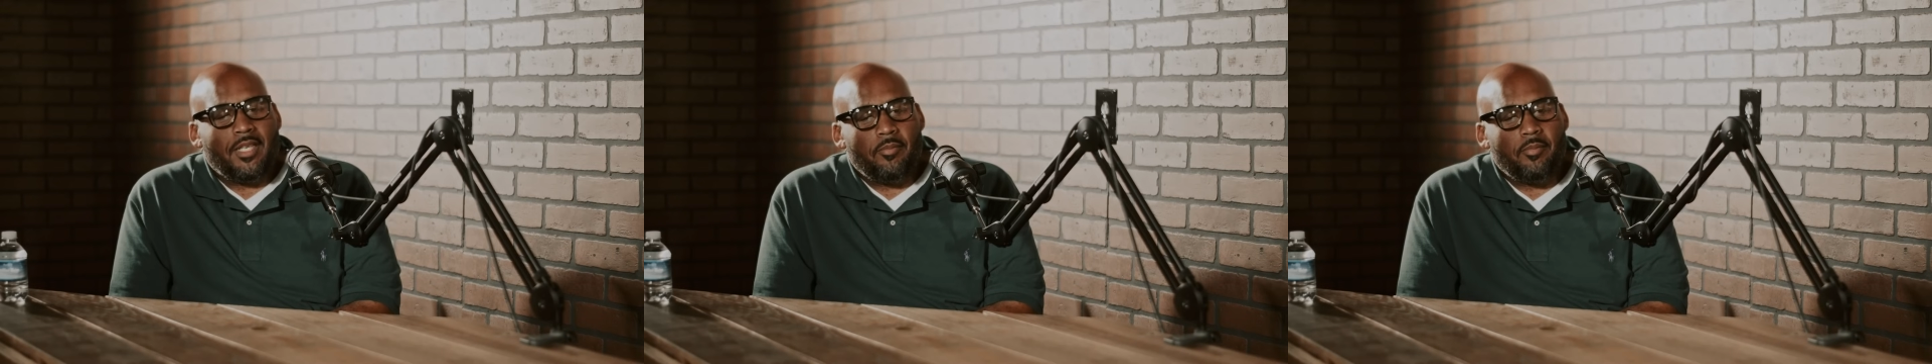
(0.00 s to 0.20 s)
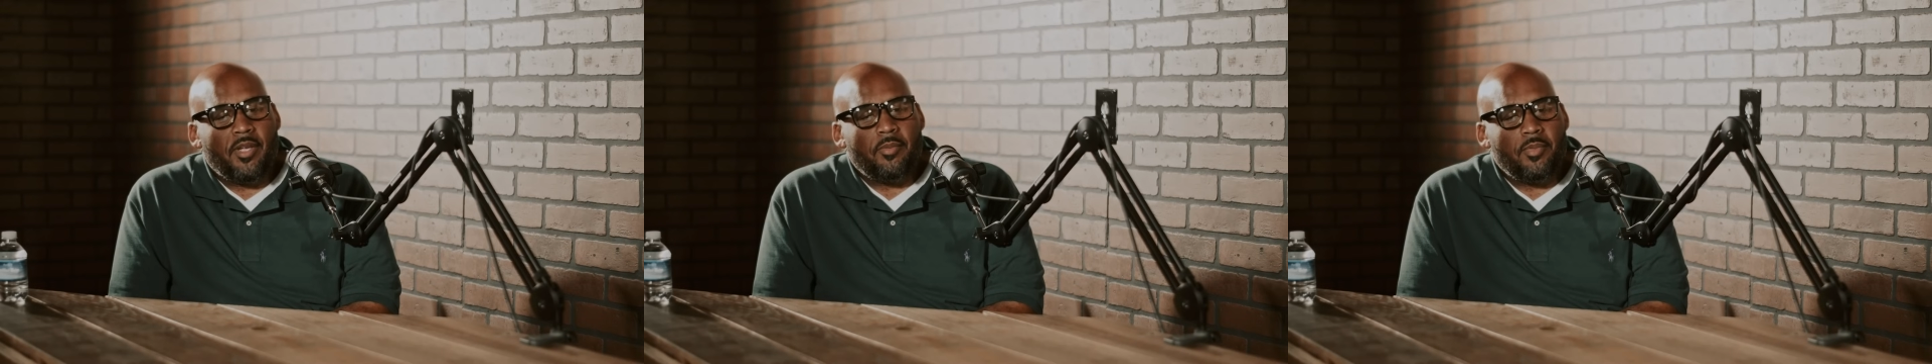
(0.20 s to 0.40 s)

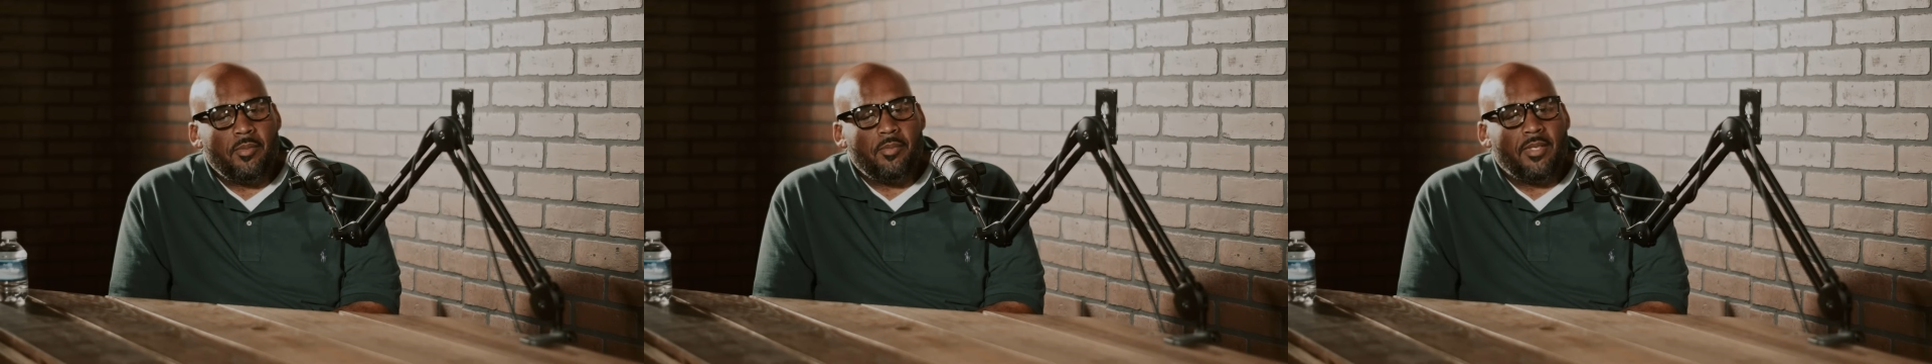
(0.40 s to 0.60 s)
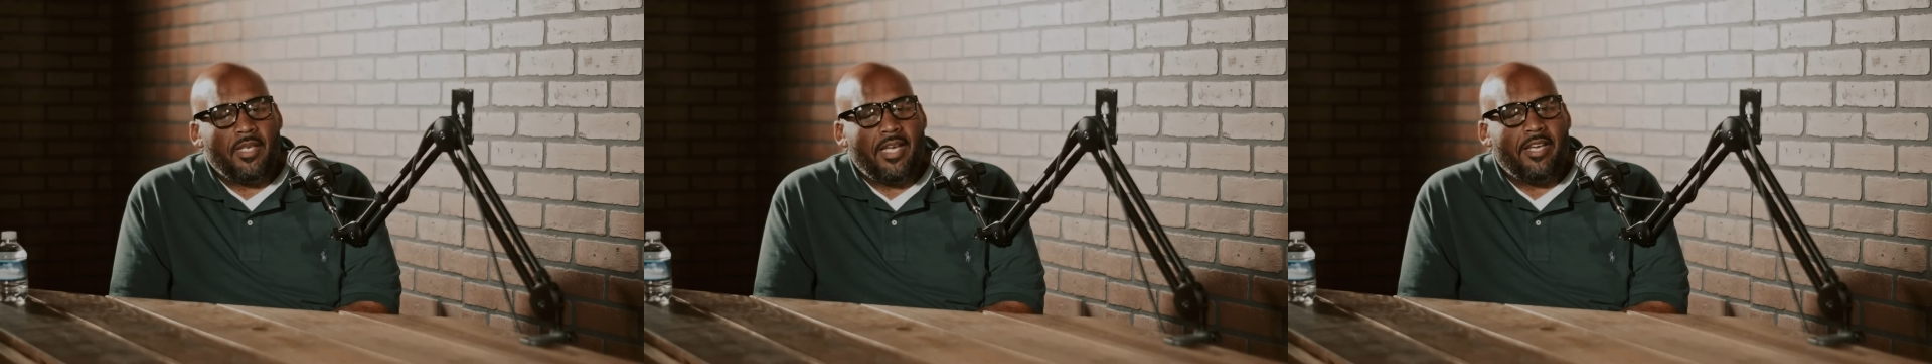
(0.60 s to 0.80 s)
make
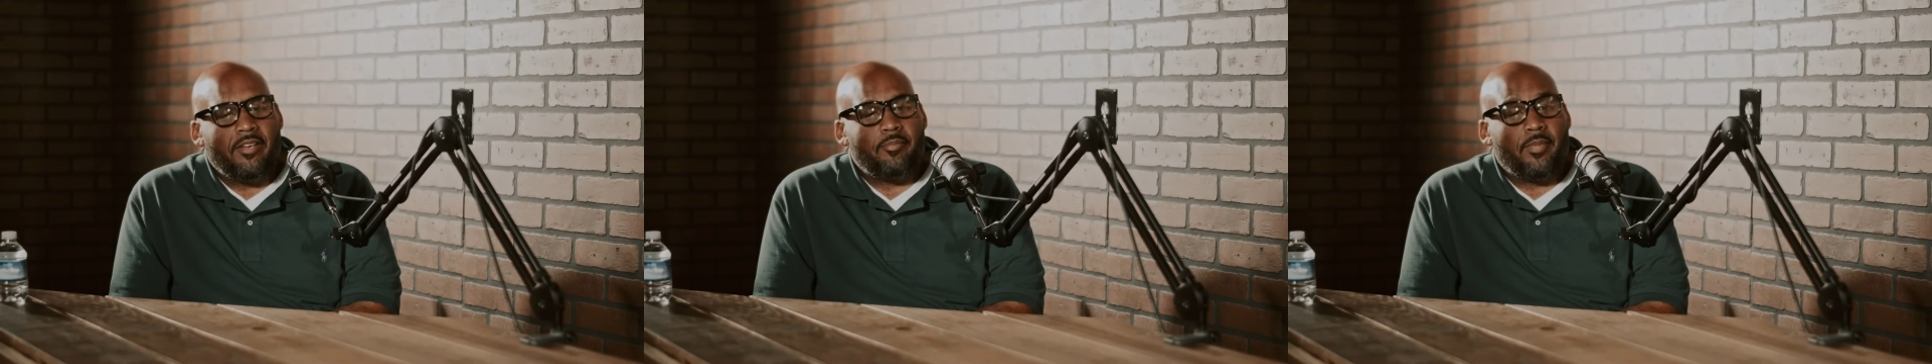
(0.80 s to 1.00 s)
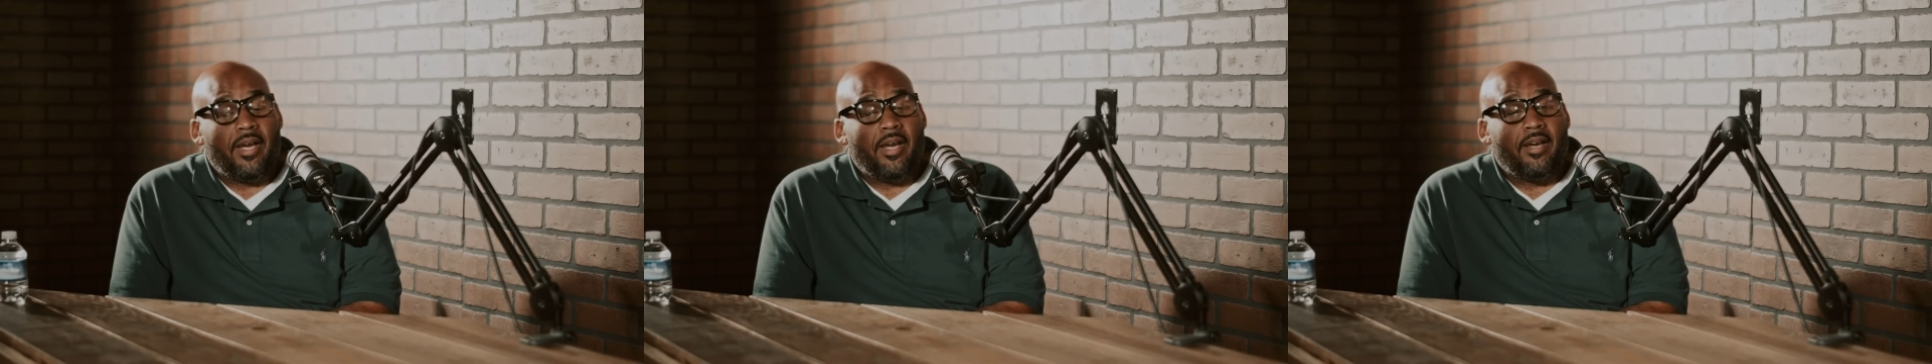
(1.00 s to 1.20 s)
people
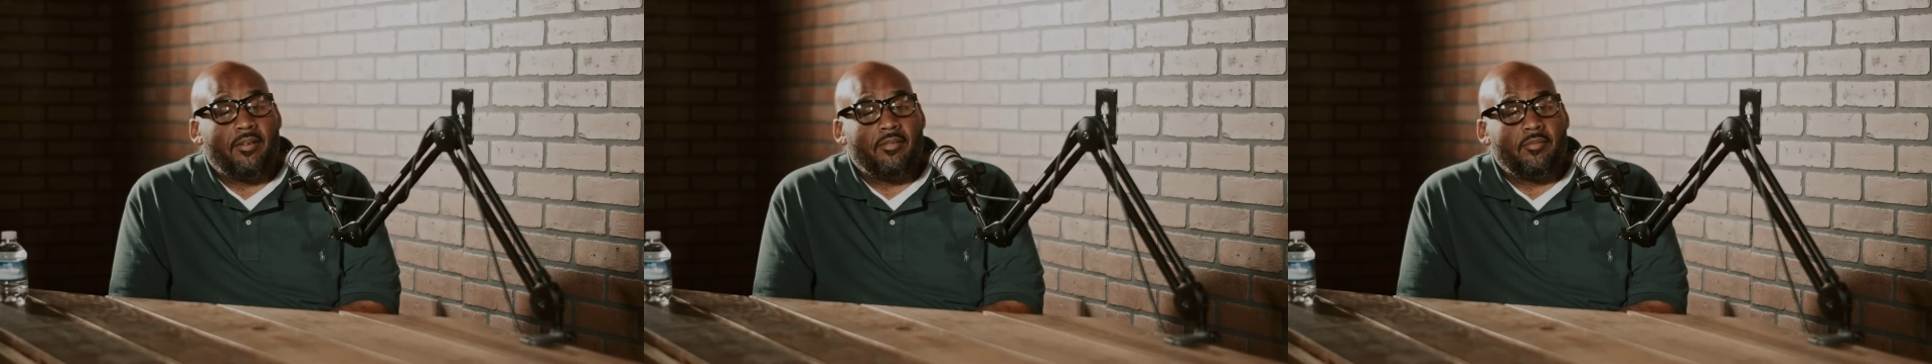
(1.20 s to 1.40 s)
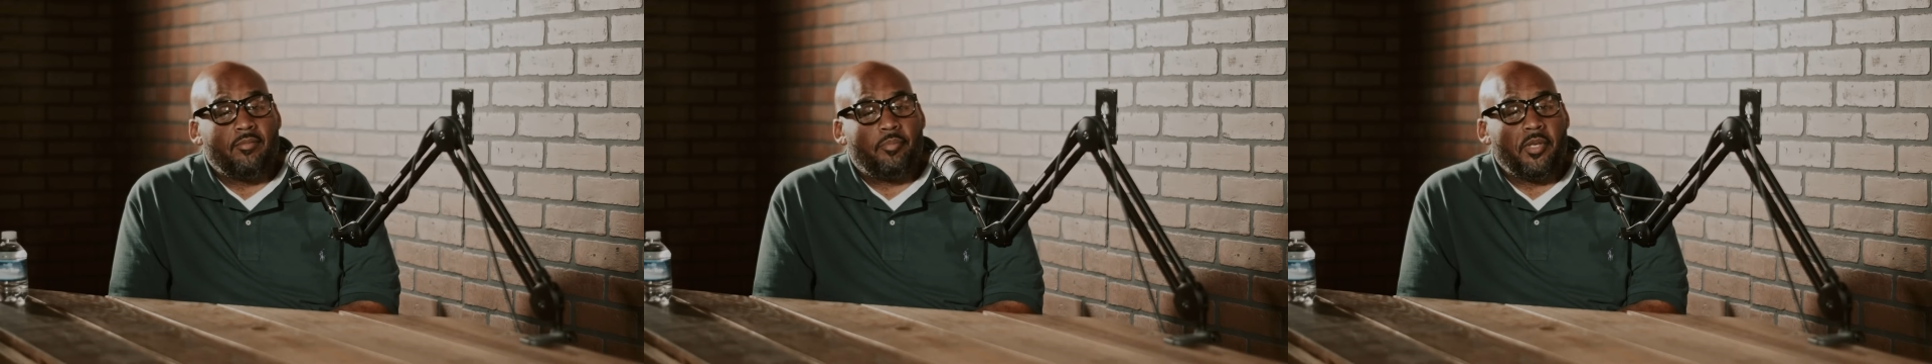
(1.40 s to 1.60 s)
laugh by
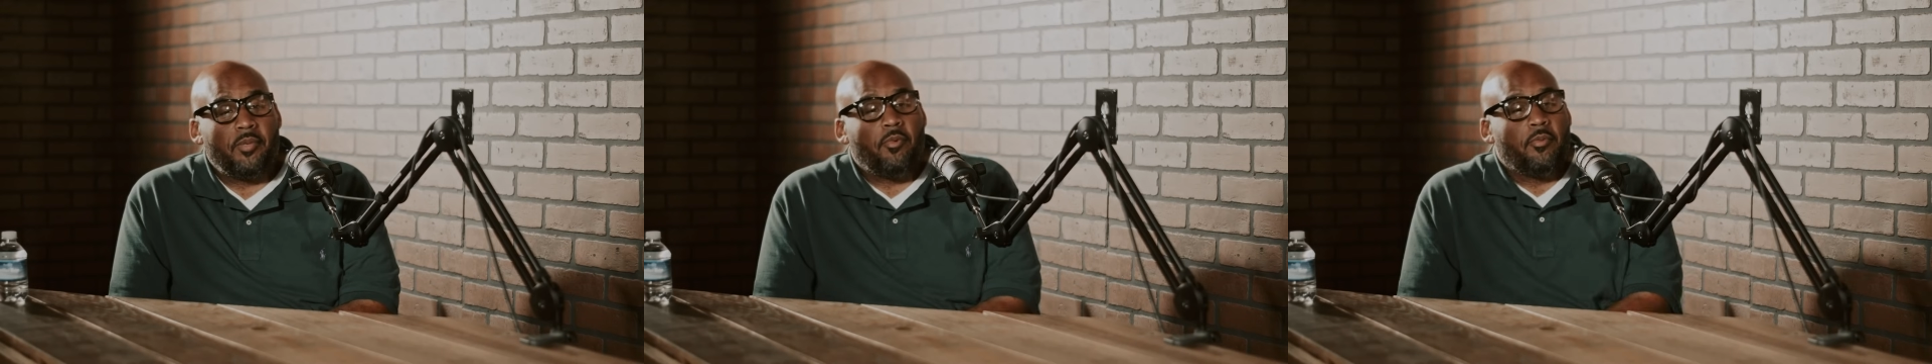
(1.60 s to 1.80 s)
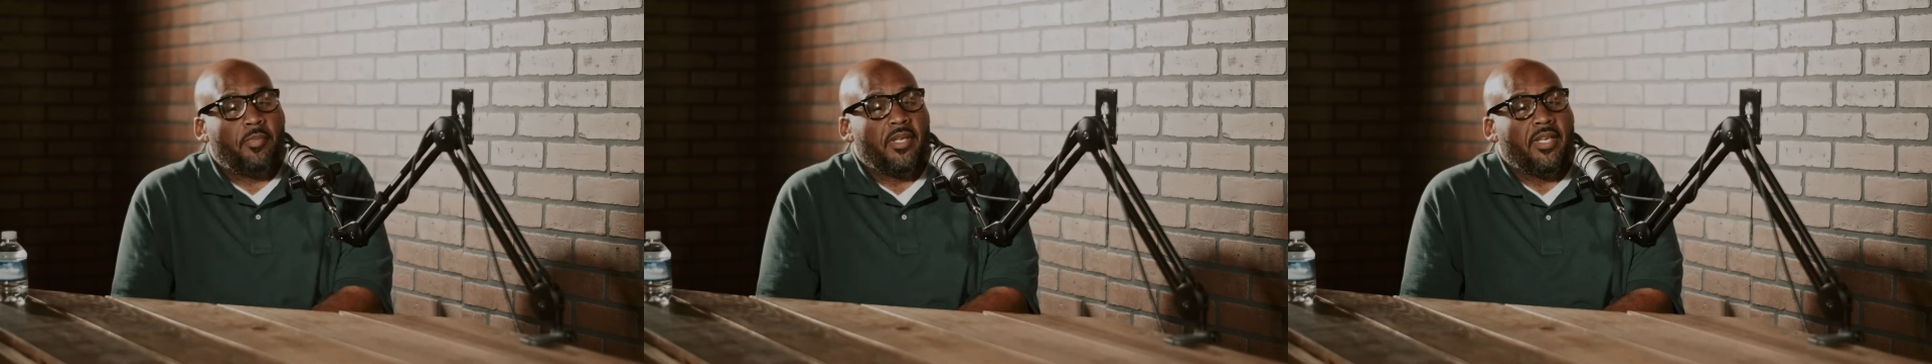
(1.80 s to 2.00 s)

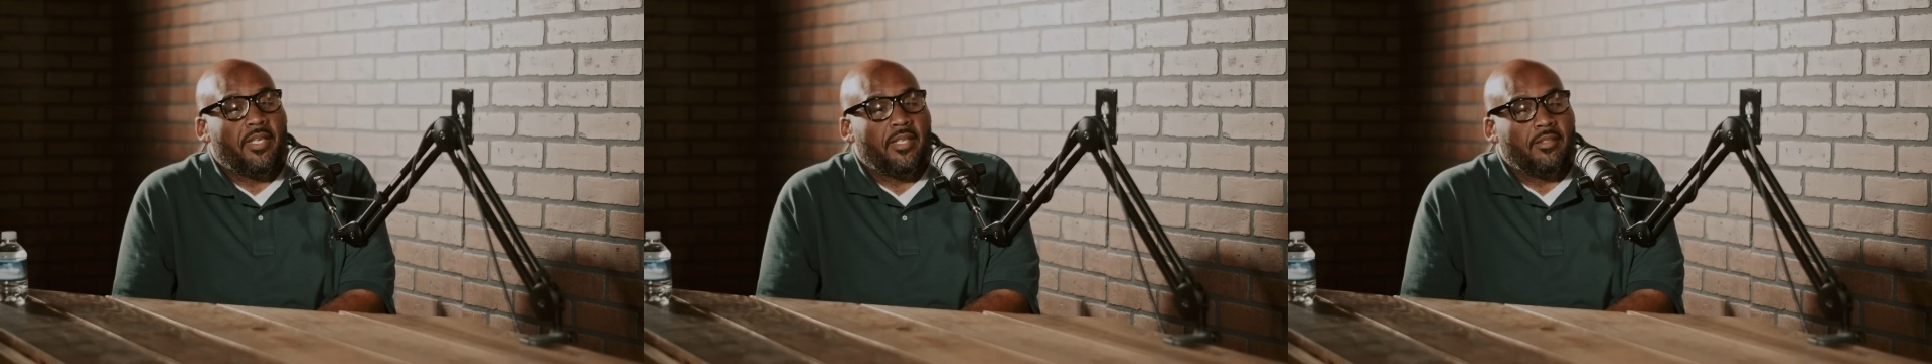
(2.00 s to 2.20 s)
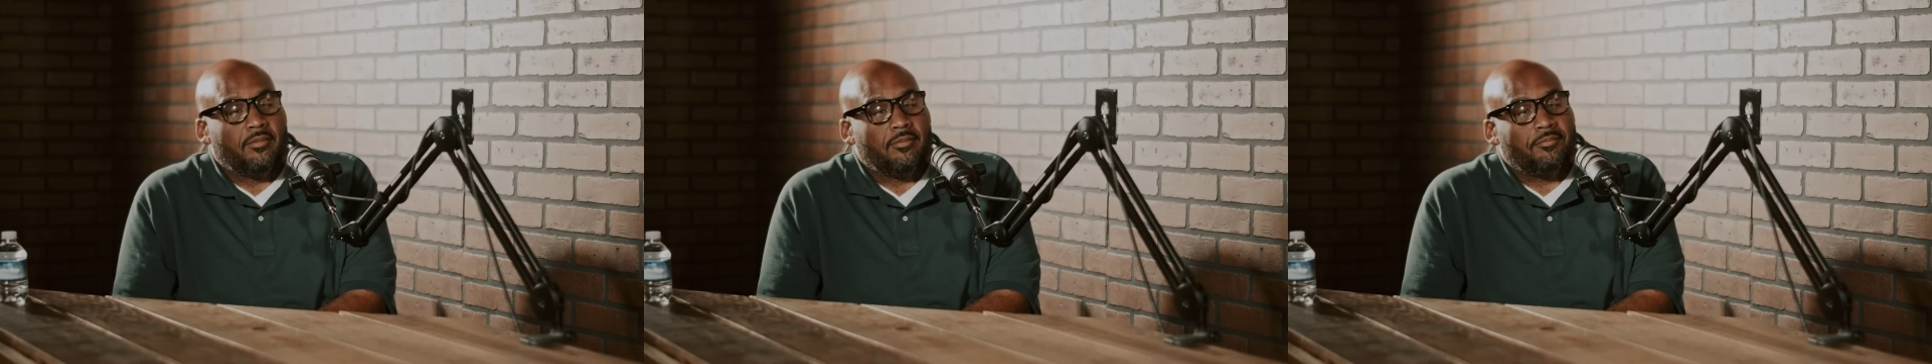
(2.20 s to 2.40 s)
people
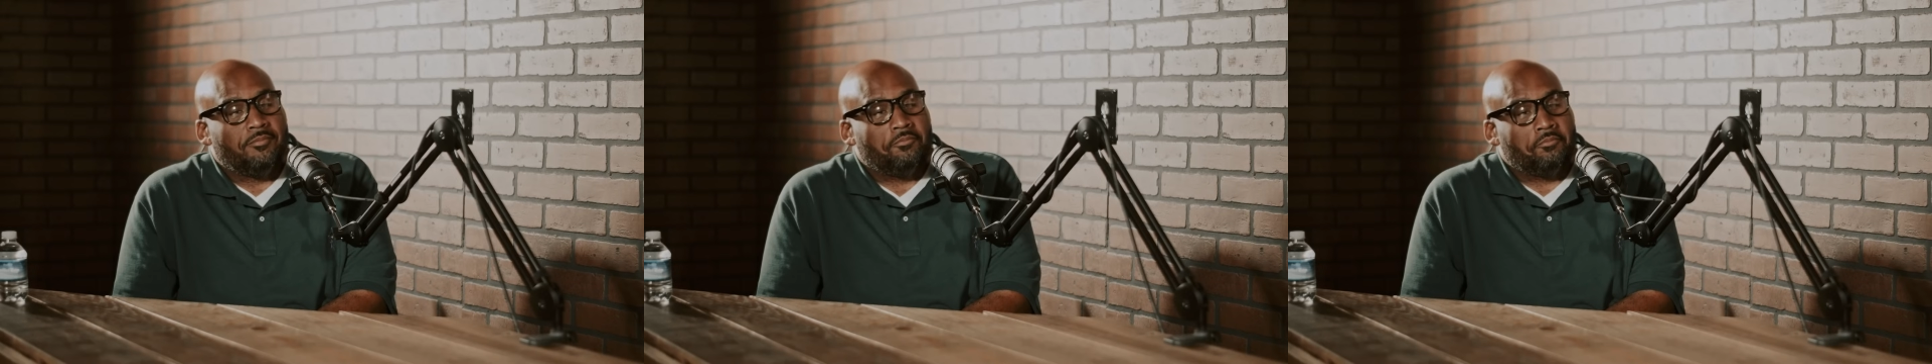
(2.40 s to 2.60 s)
being